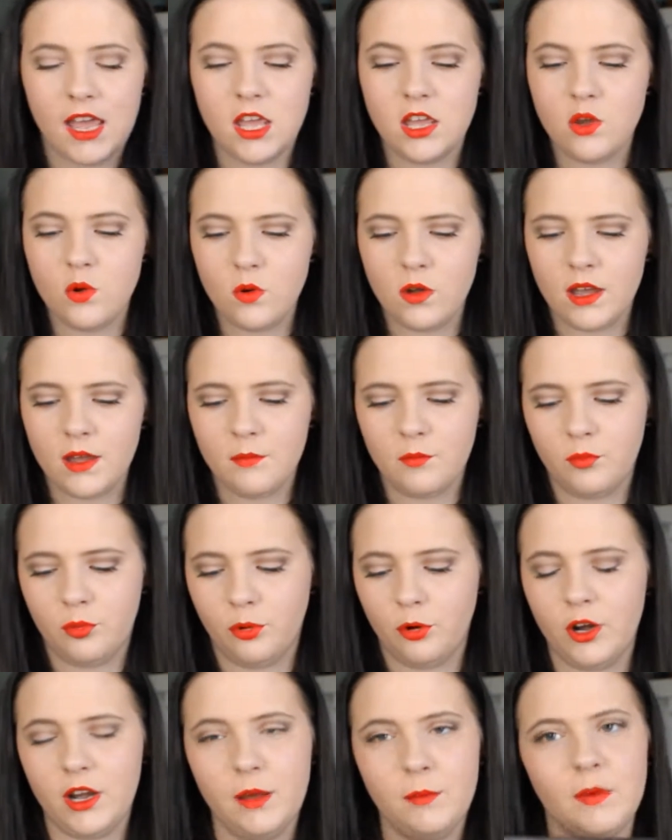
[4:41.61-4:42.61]
You can
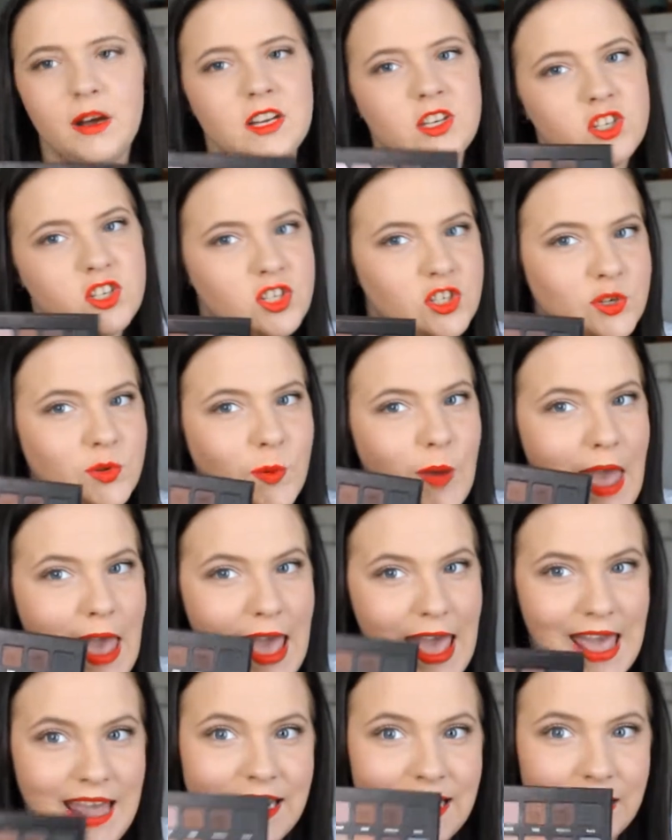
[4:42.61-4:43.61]
pretty much do
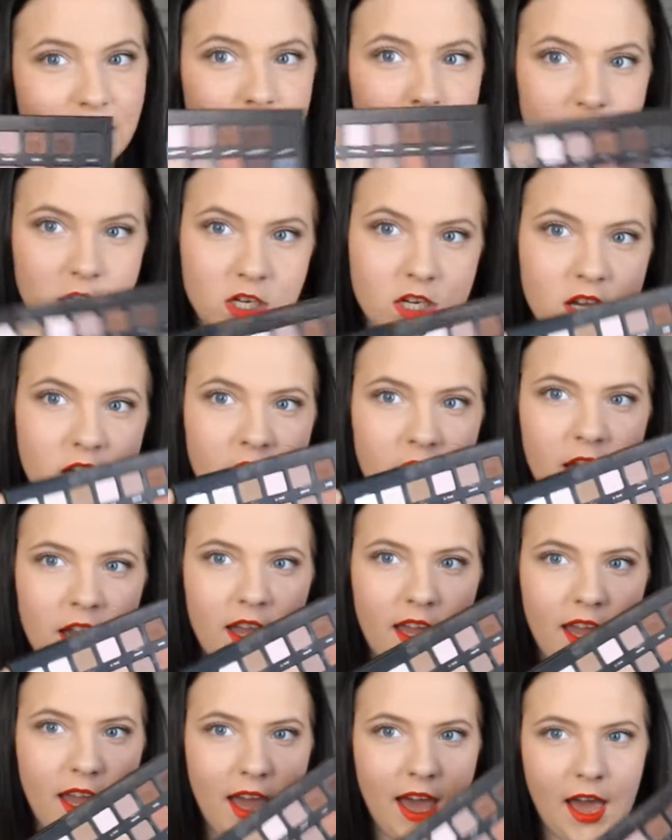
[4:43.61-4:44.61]
any look
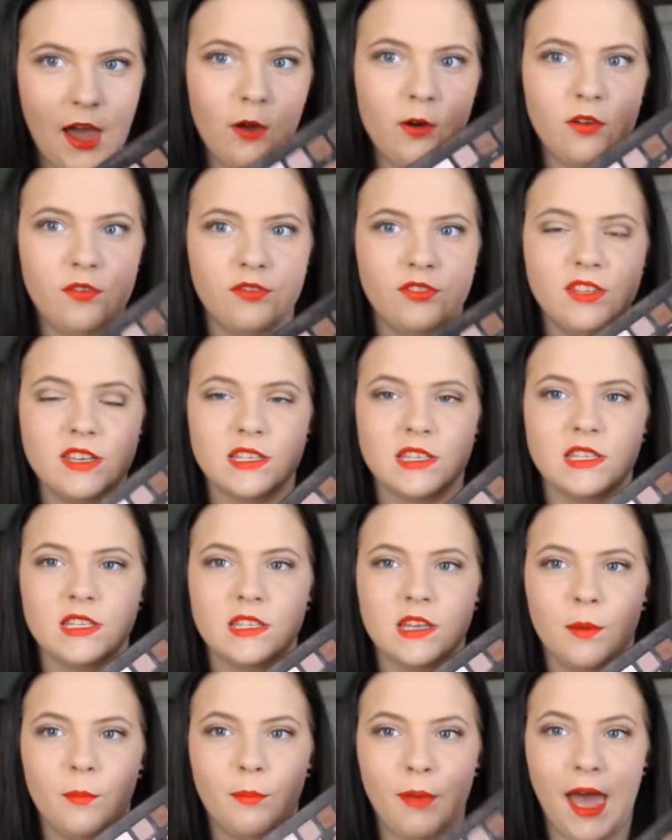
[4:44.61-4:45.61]
out of
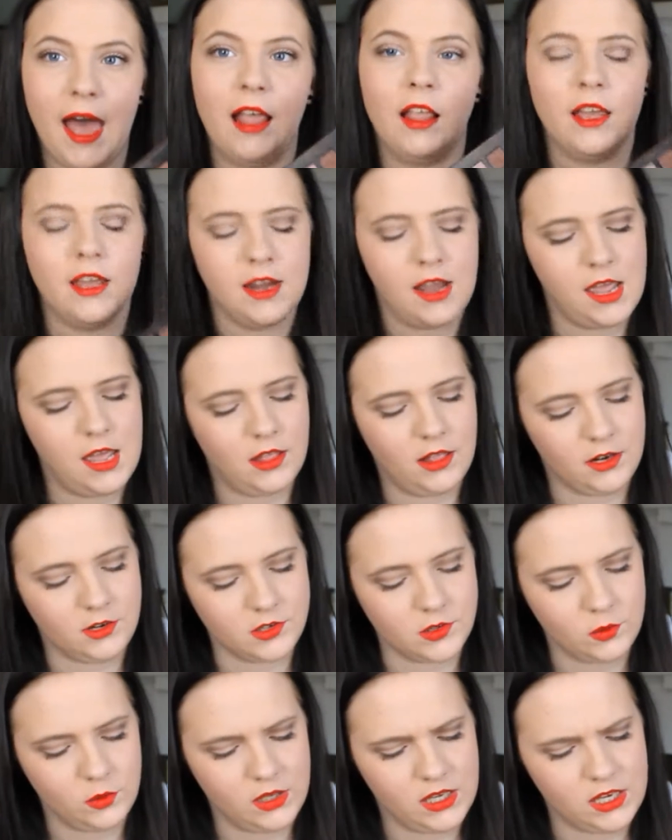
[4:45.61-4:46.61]
this palette, and
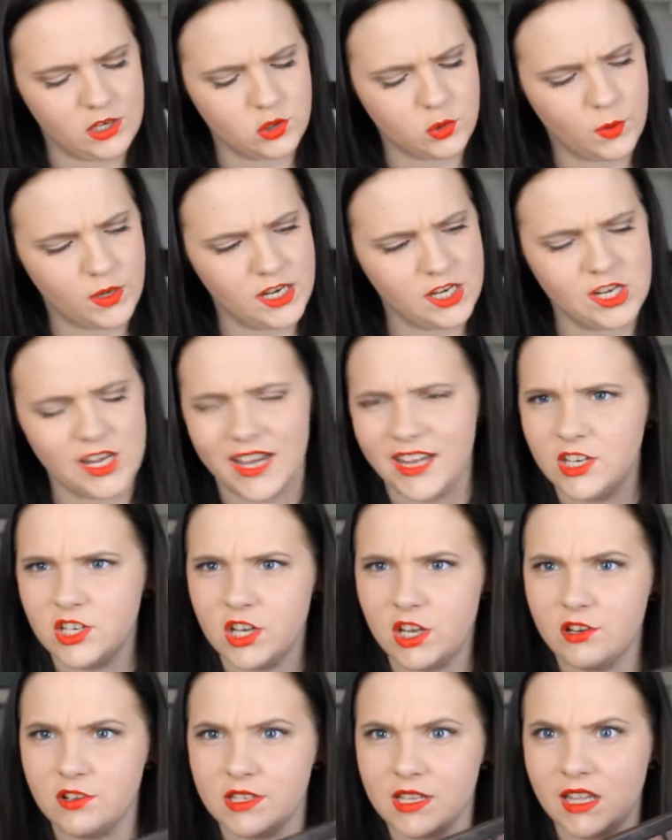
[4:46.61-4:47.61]
there's only 20
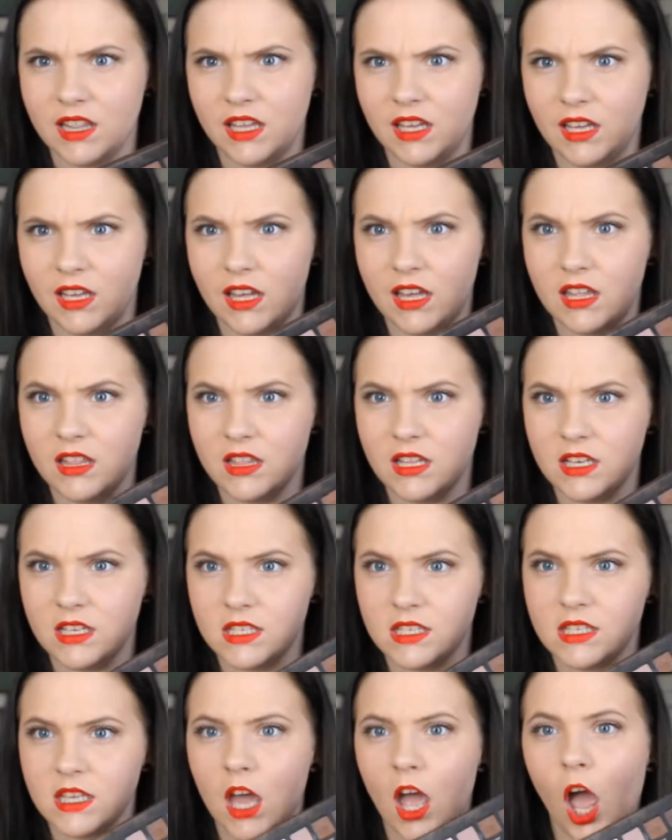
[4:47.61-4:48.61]
eyeshadows I think in
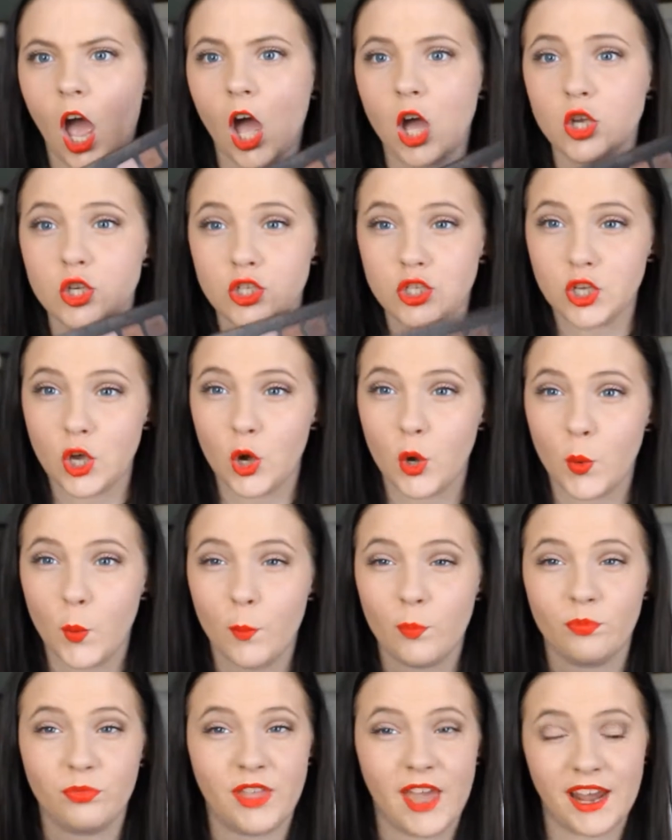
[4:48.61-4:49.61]
this,
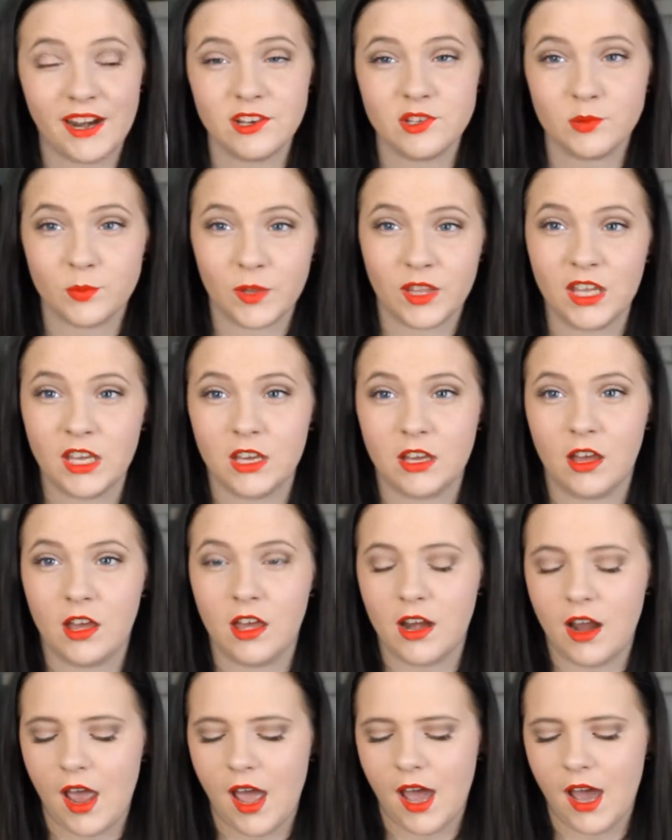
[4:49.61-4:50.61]
so that is really
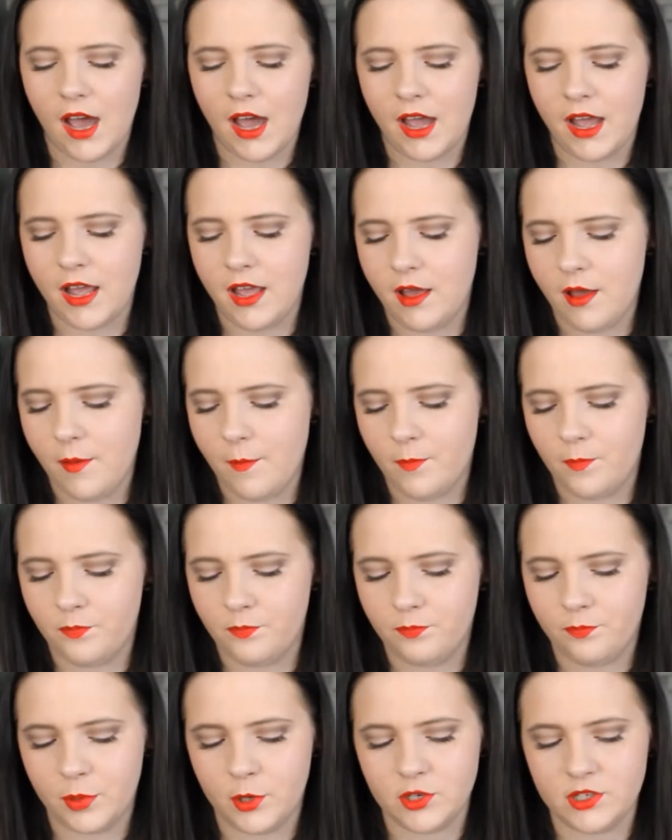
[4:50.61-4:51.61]
good. I
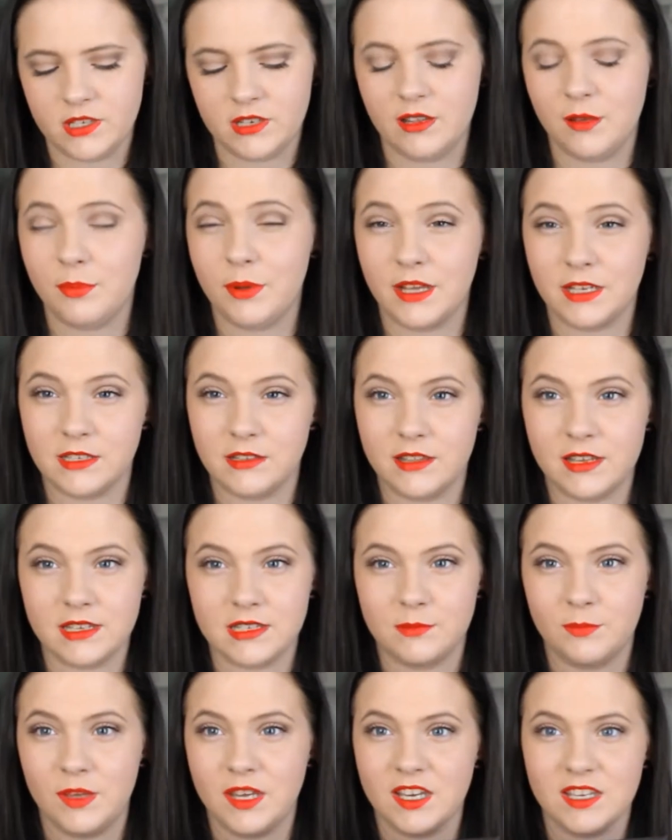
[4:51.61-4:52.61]
personally picked
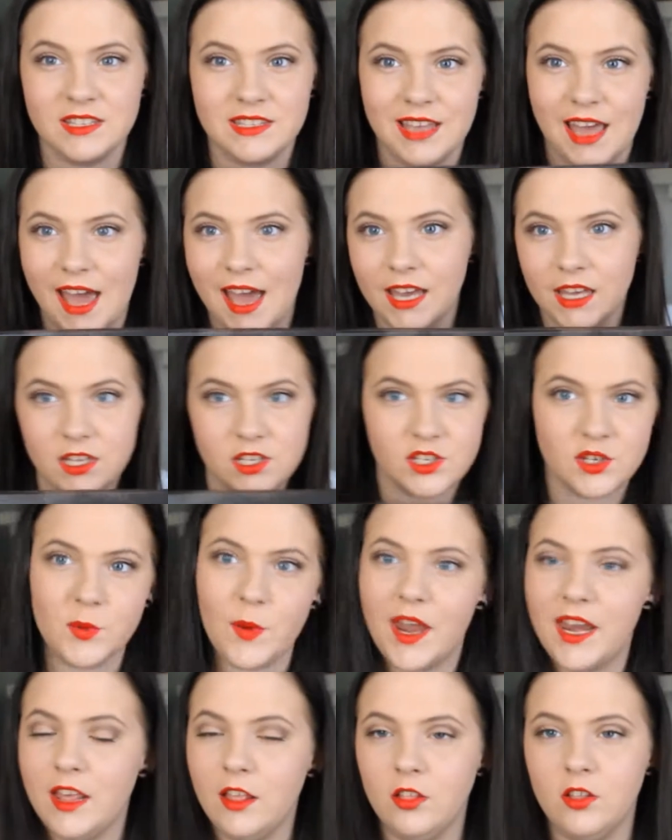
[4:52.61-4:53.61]
this because I can
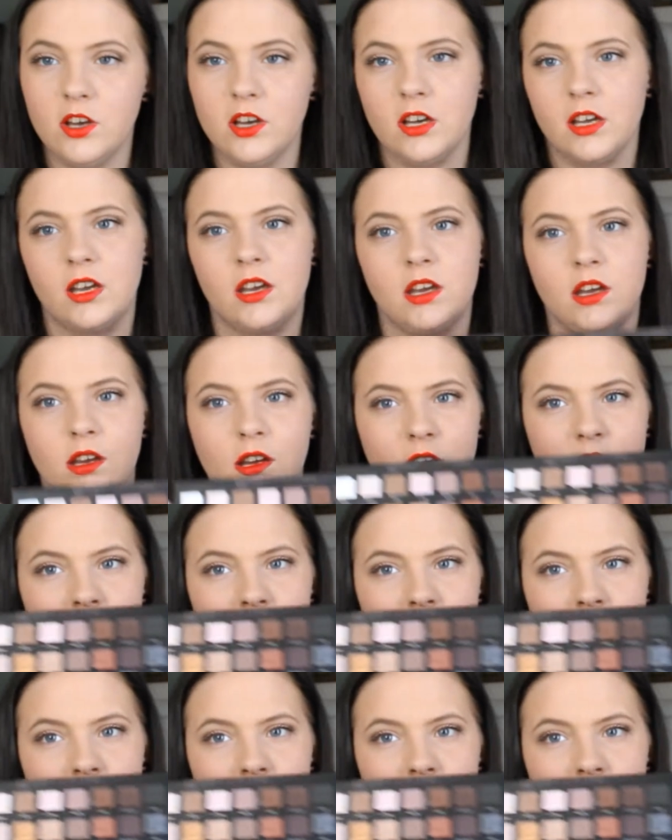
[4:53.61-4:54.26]
do any look